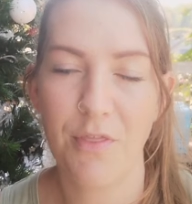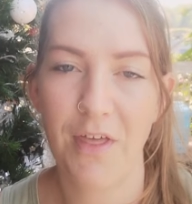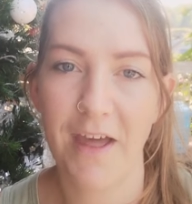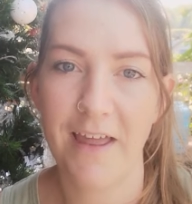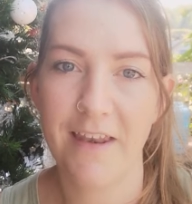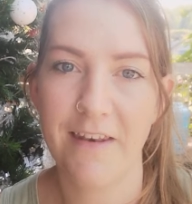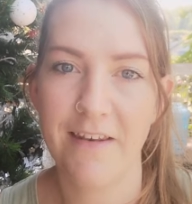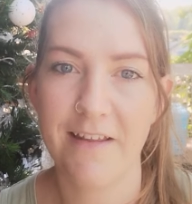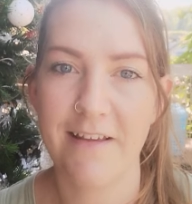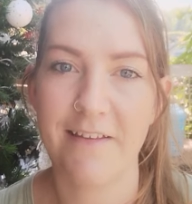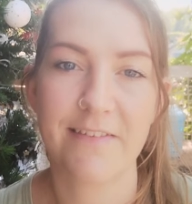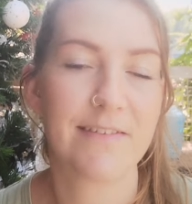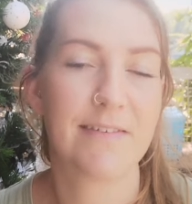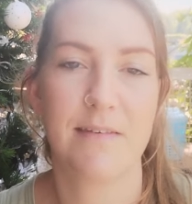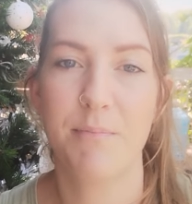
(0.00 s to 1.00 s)
then
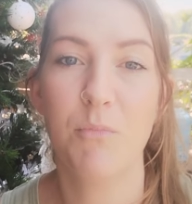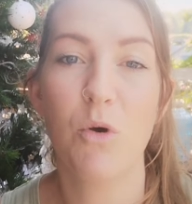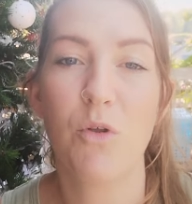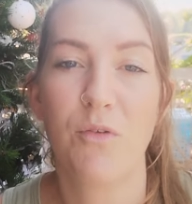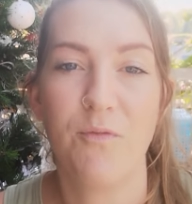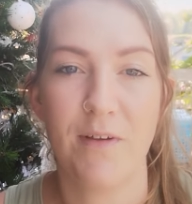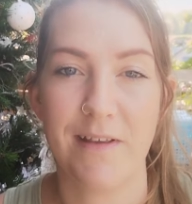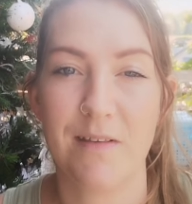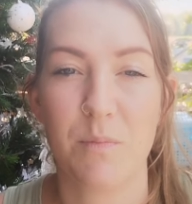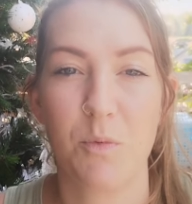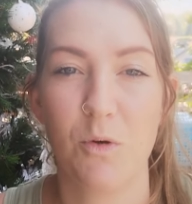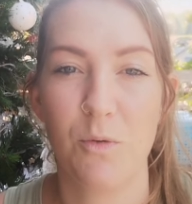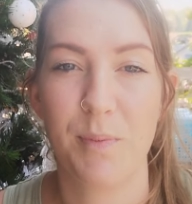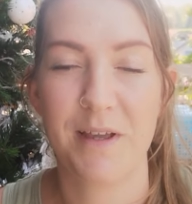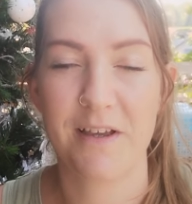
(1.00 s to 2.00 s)
it's more than
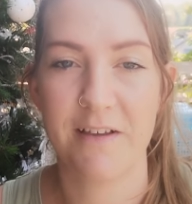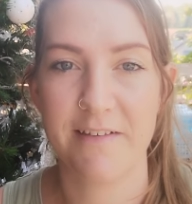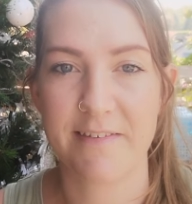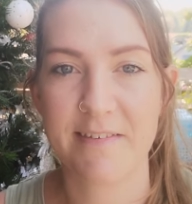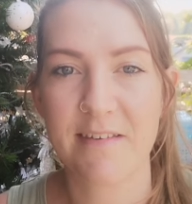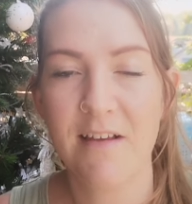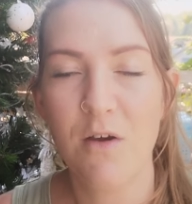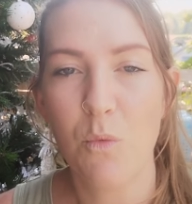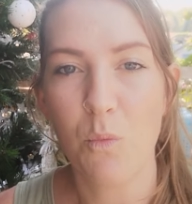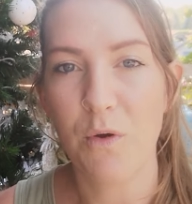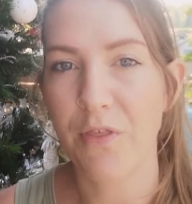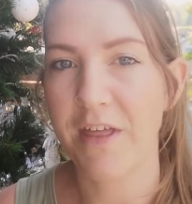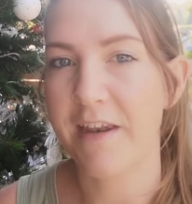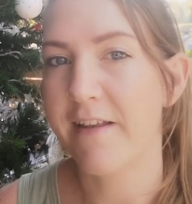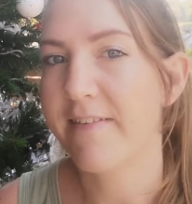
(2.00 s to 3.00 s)
feasible because
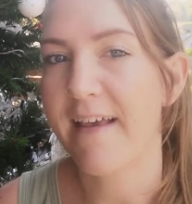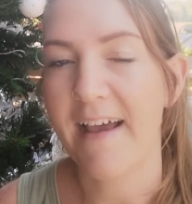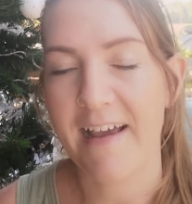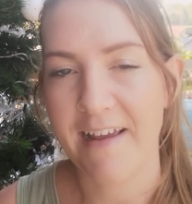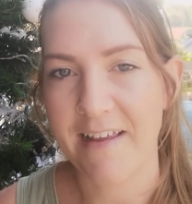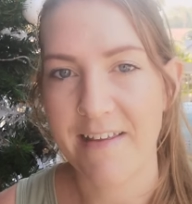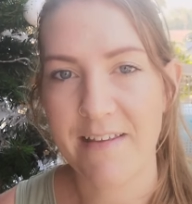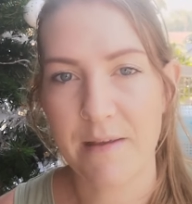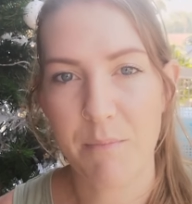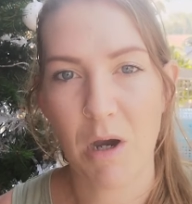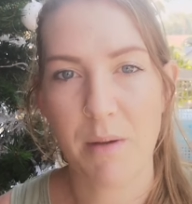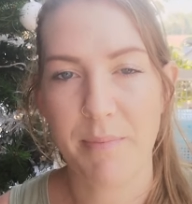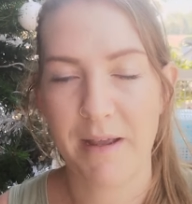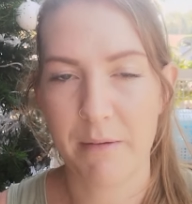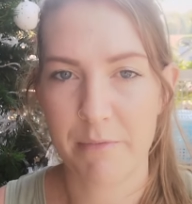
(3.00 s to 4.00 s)
within a day you
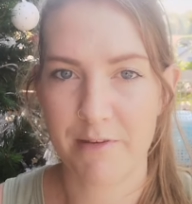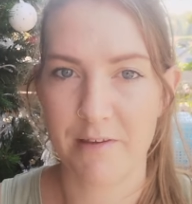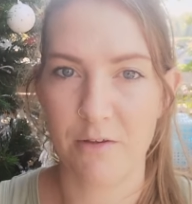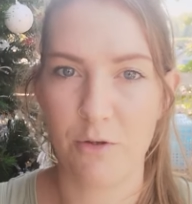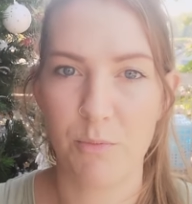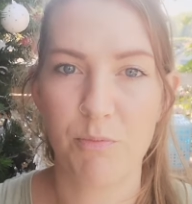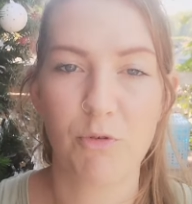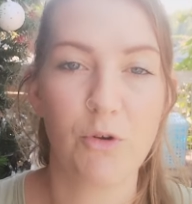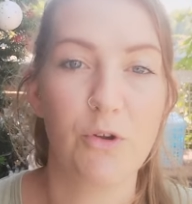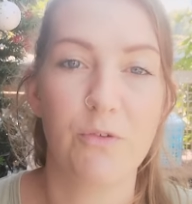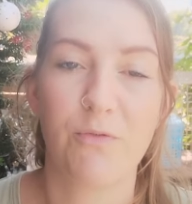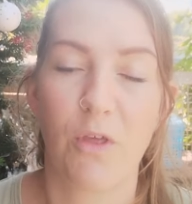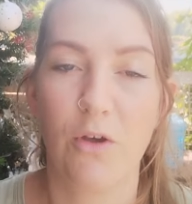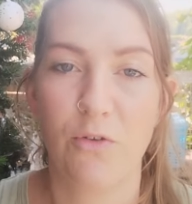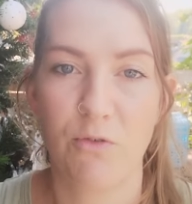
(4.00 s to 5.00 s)
might be able to
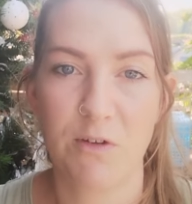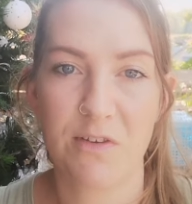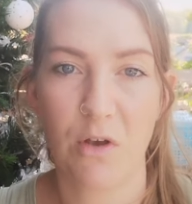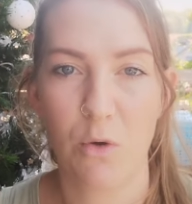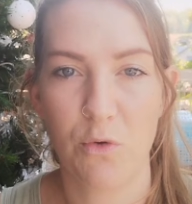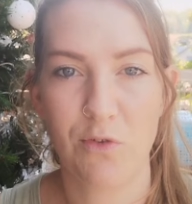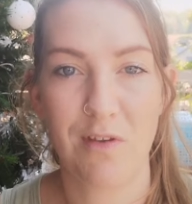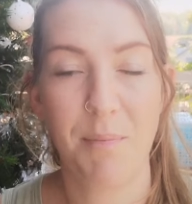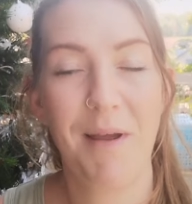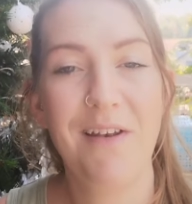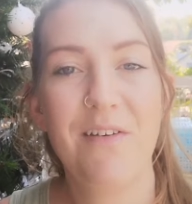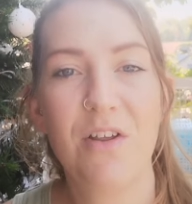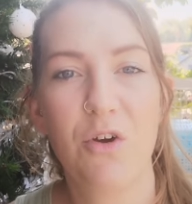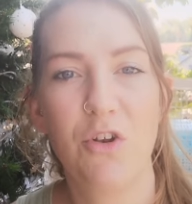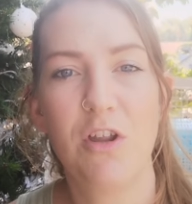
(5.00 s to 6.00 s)
prove those results,
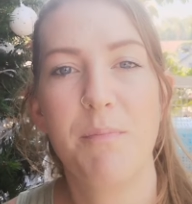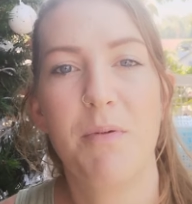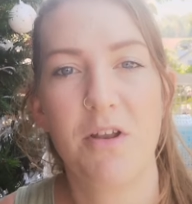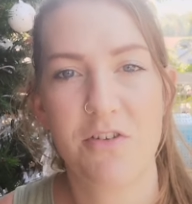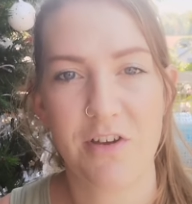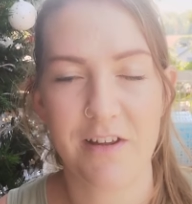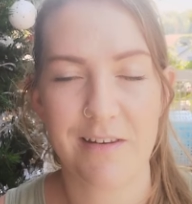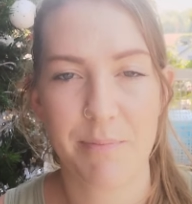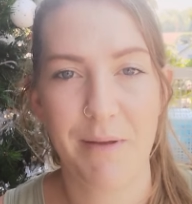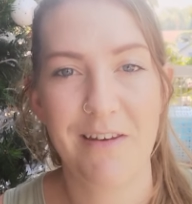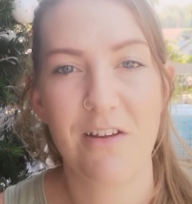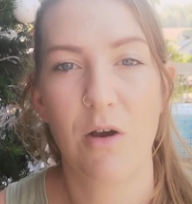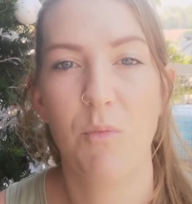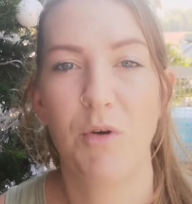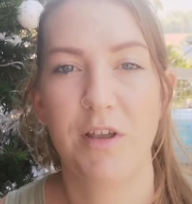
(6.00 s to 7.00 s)
depending on your budget,
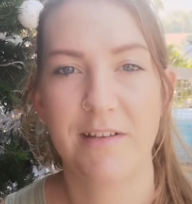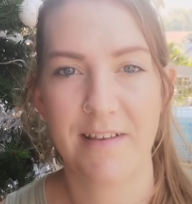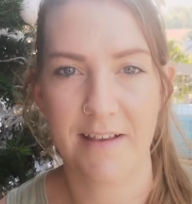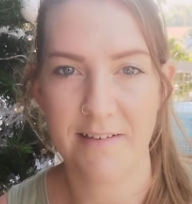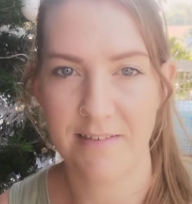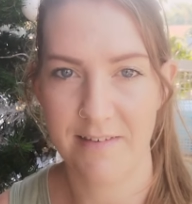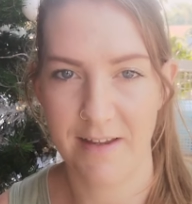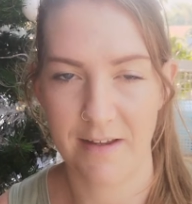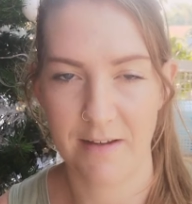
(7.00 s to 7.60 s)
depending on what you're testing.